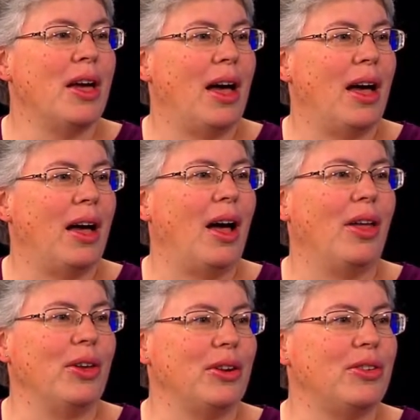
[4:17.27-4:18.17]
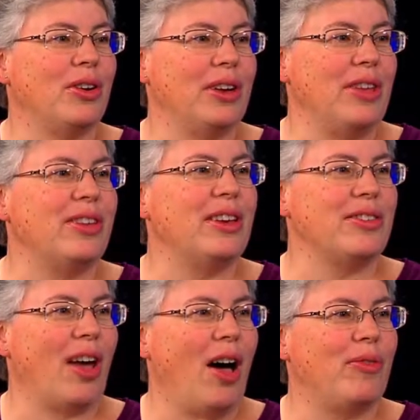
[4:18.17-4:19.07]
uh, other attorneys in his
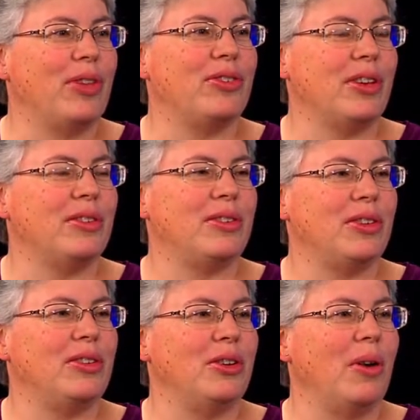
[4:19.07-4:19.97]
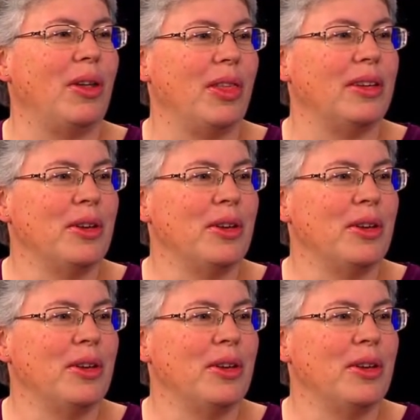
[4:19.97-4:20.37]
office to, to do all the